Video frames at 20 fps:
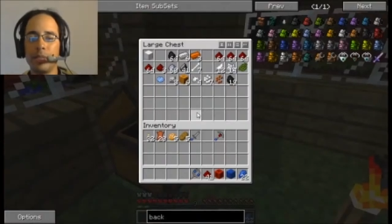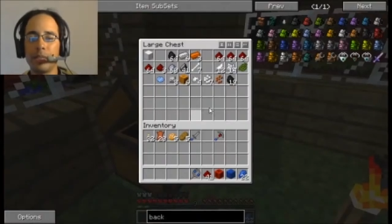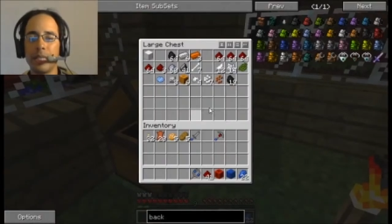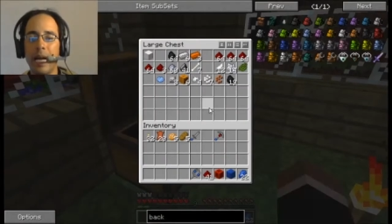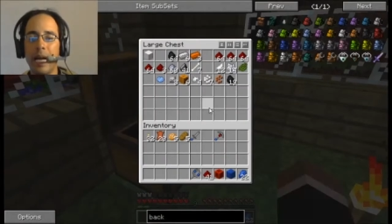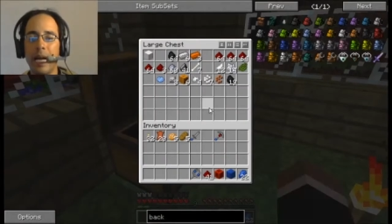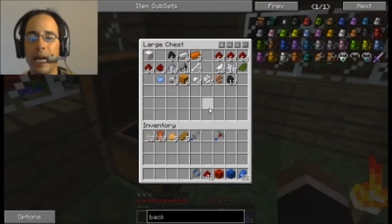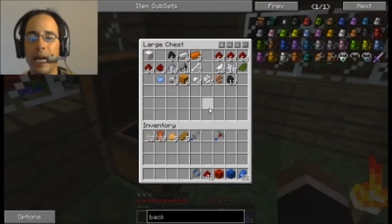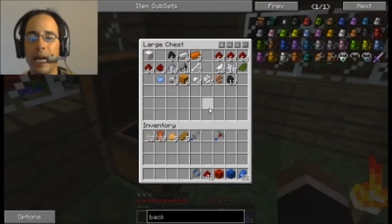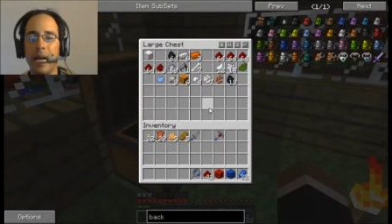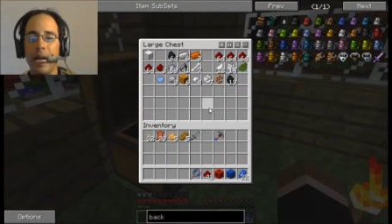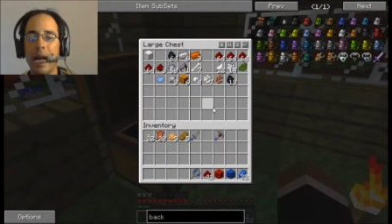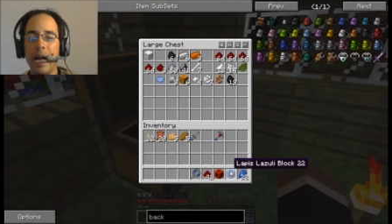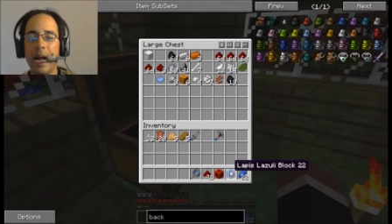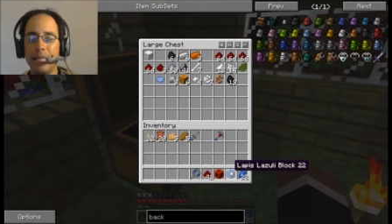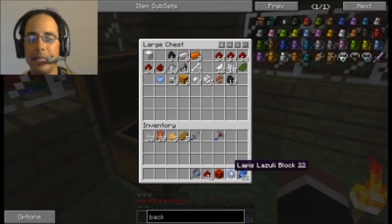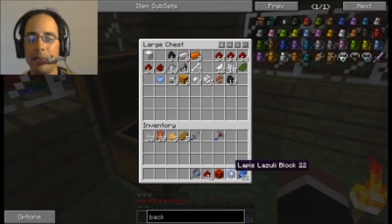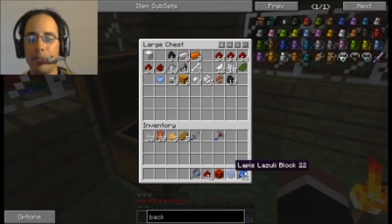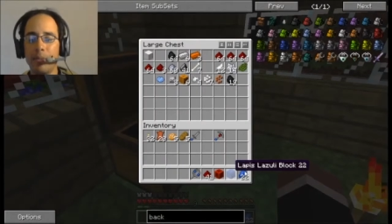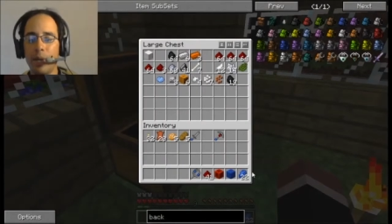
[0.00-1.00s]
all this because
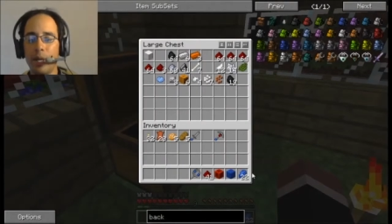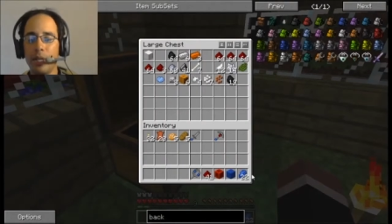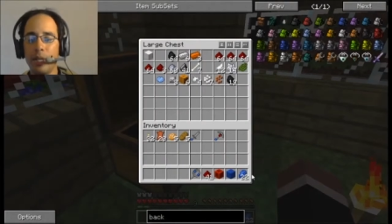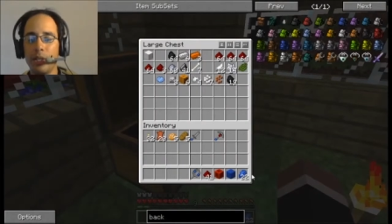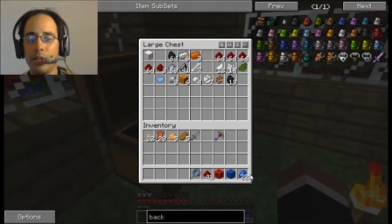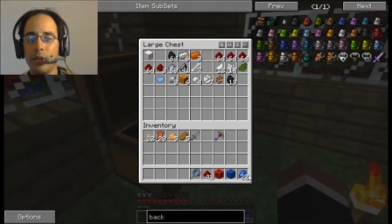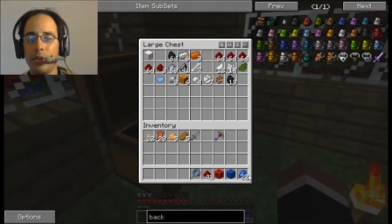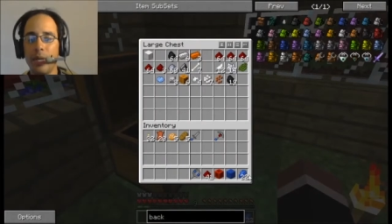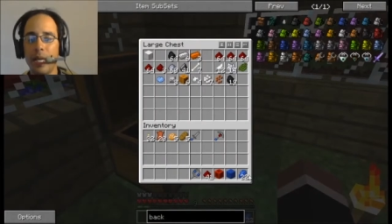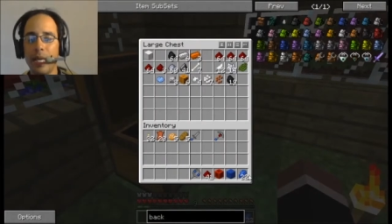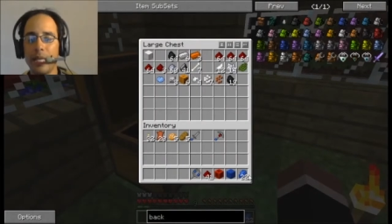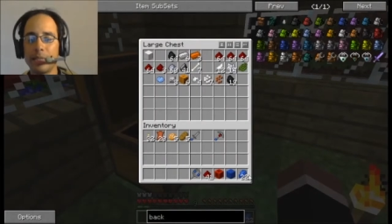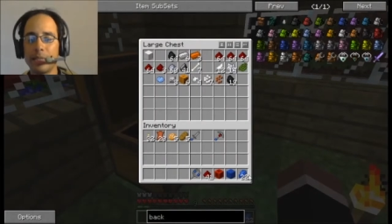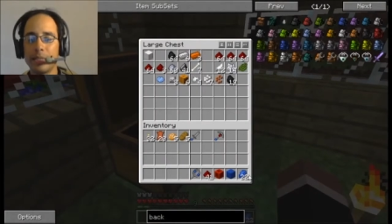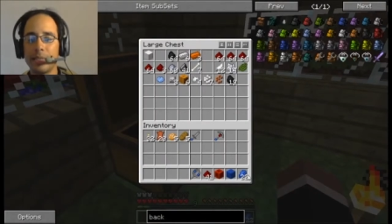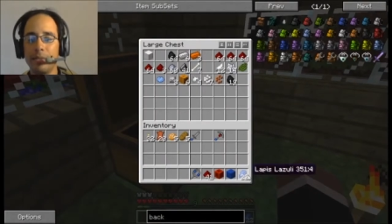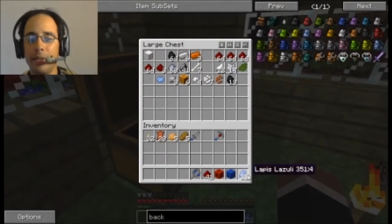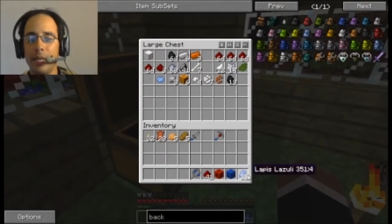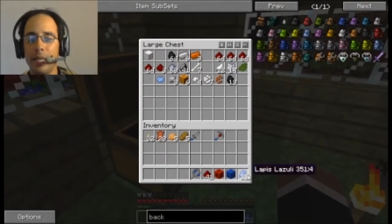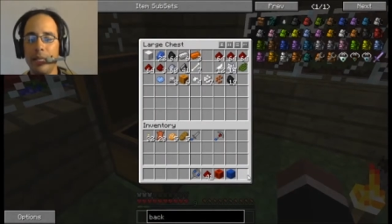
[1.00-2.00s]
I am ready to go
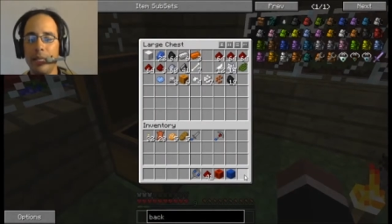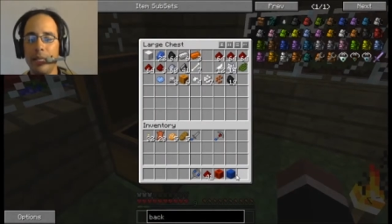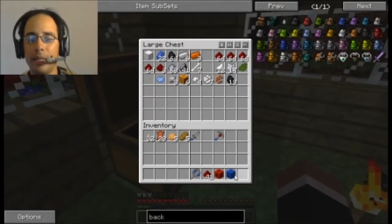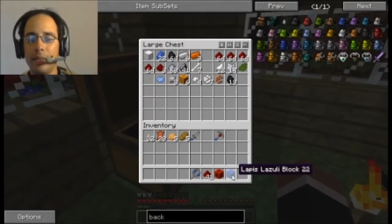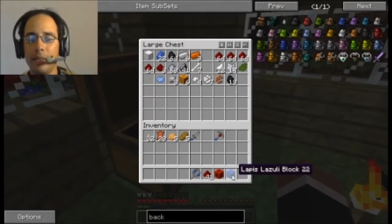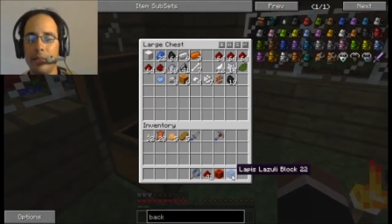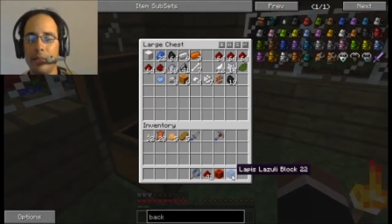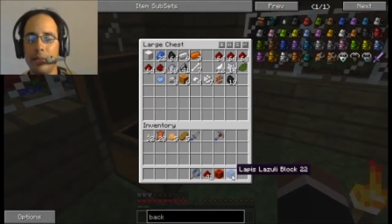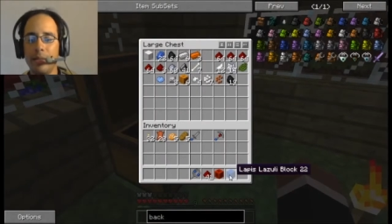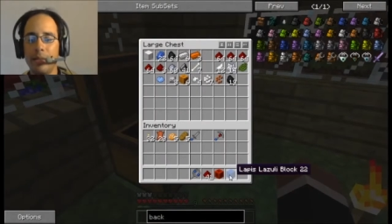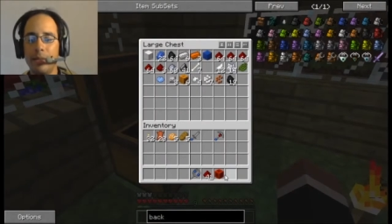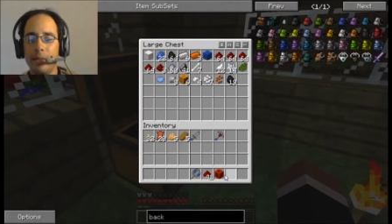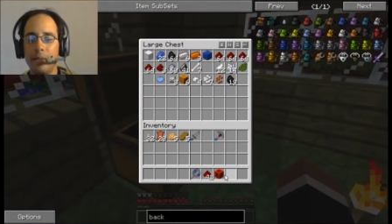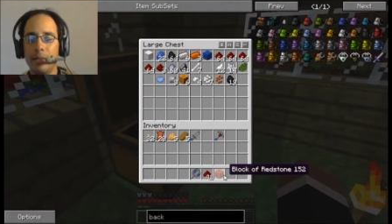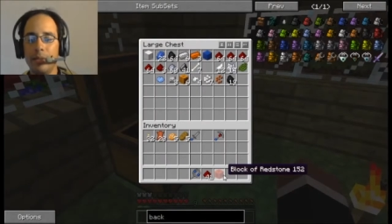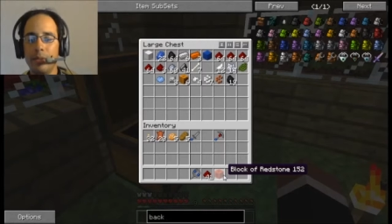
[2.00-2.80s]
excavating